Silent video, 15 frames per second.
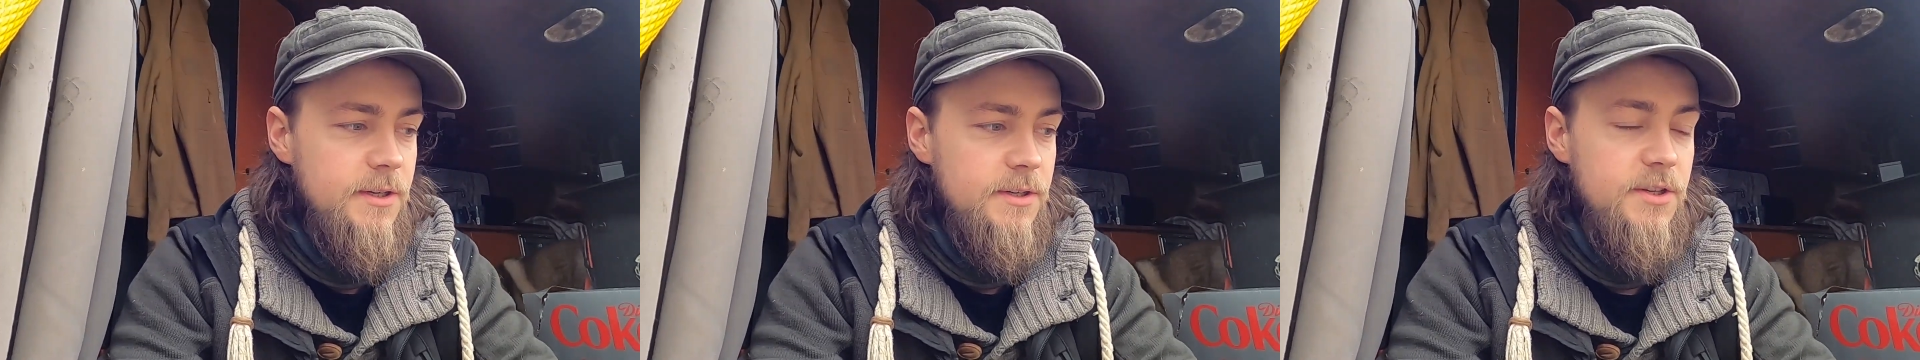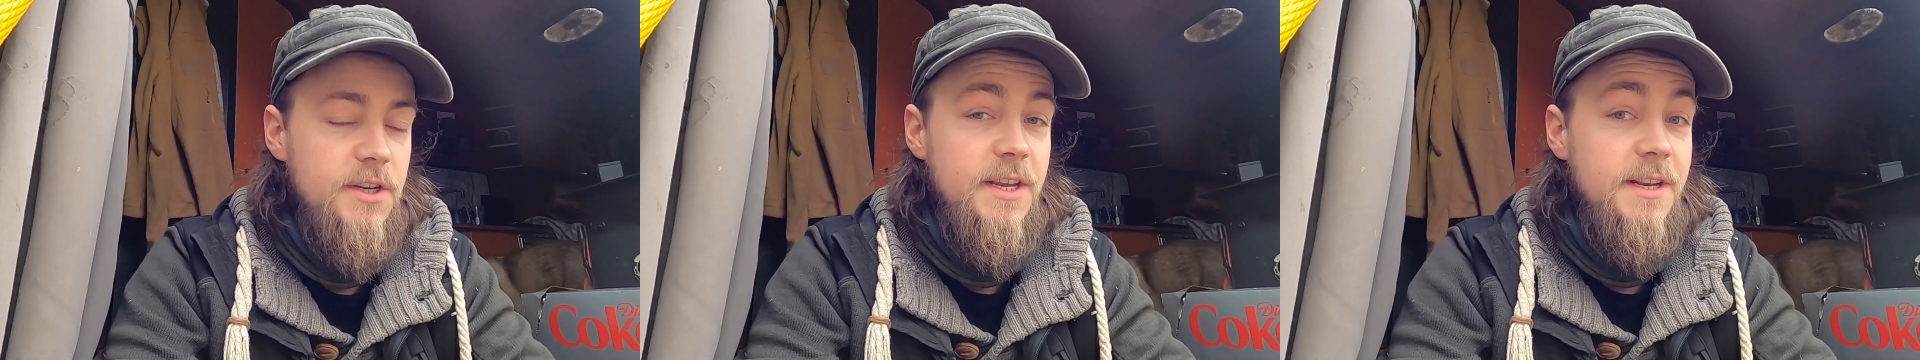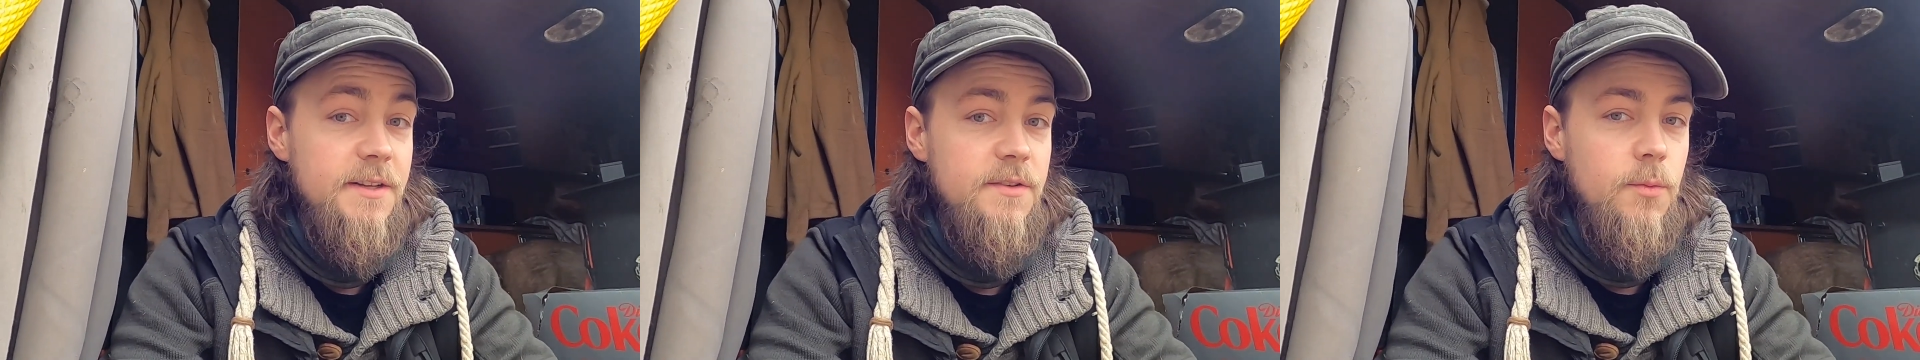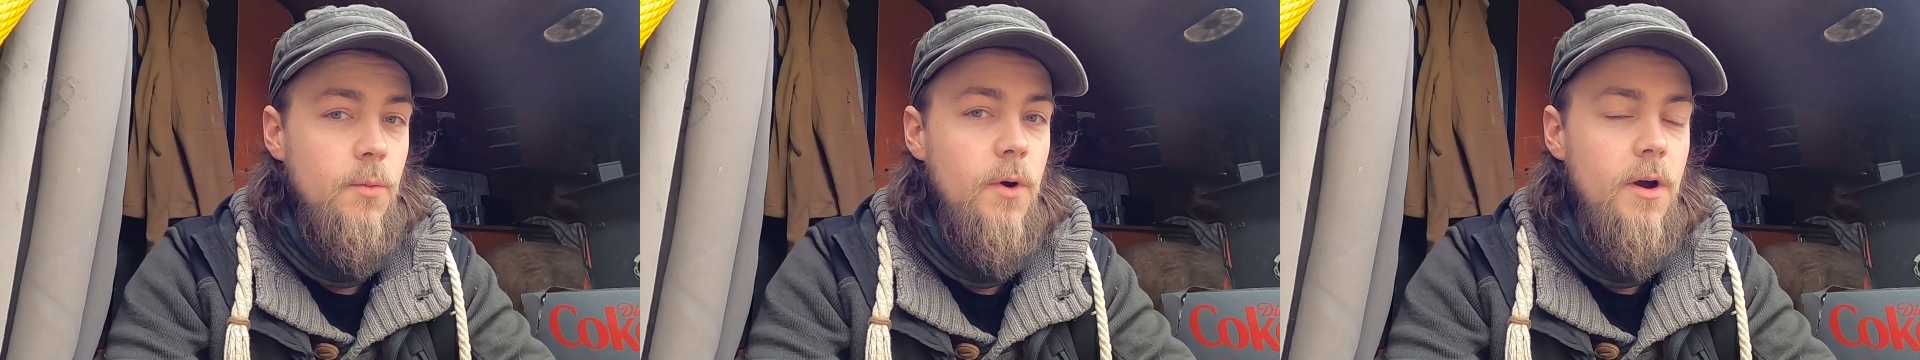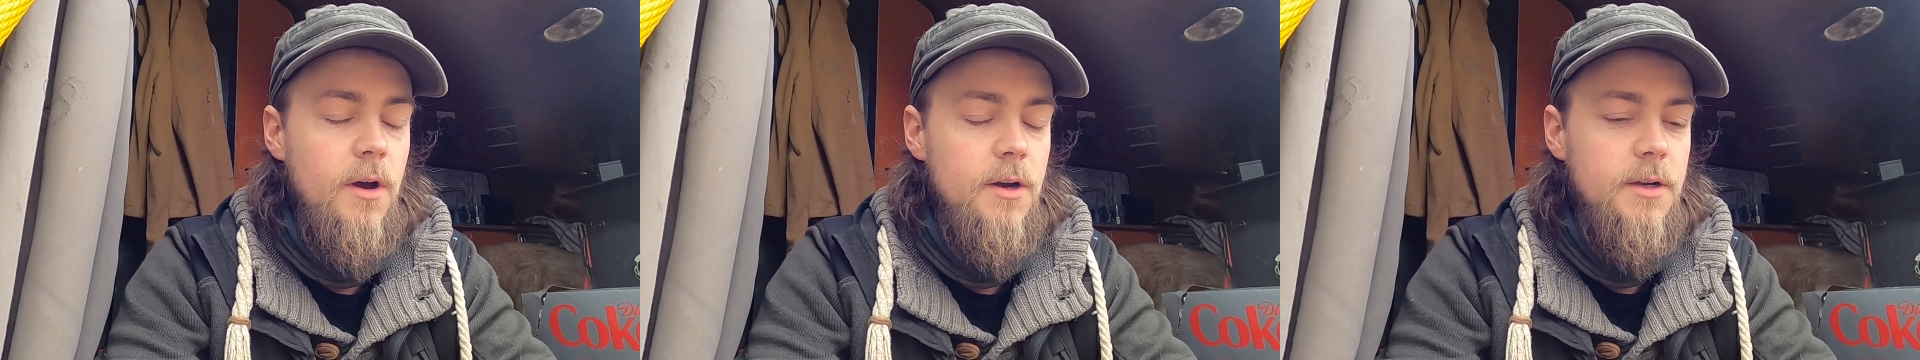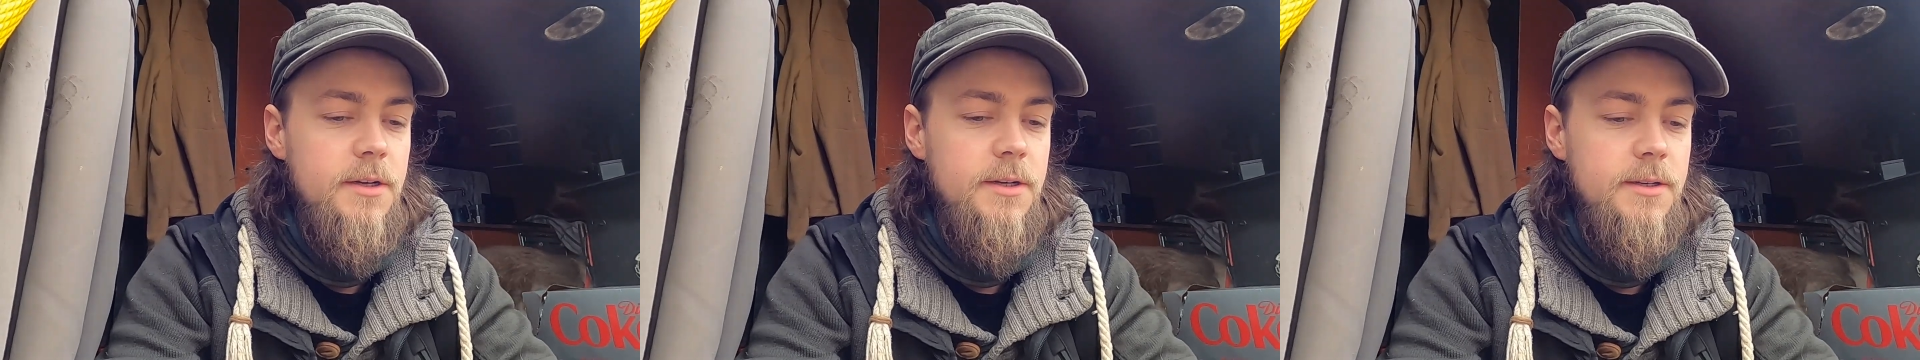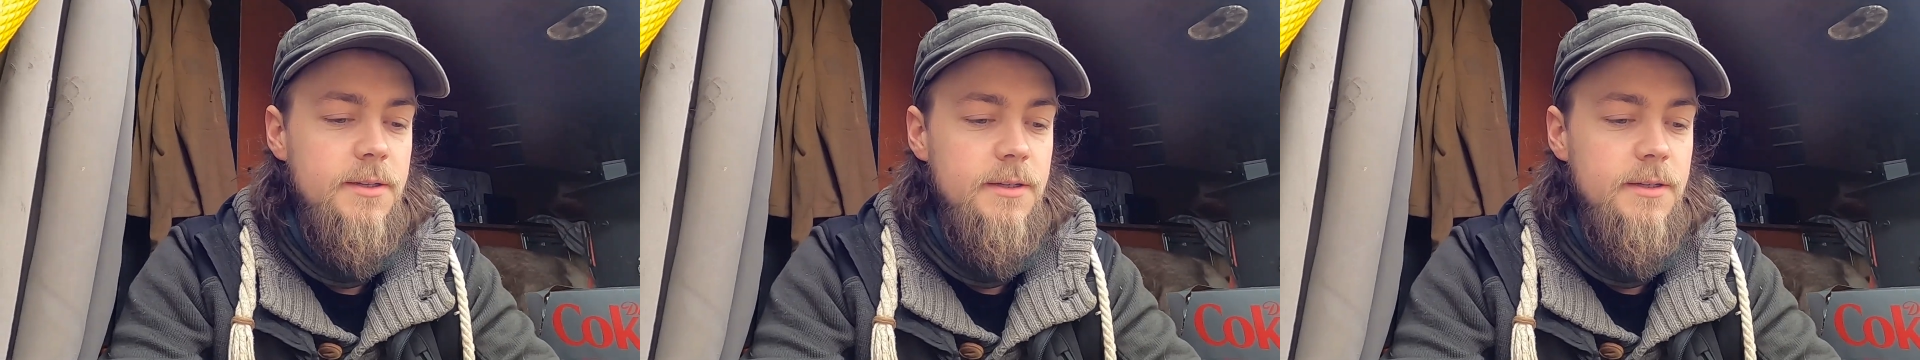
to get it to work,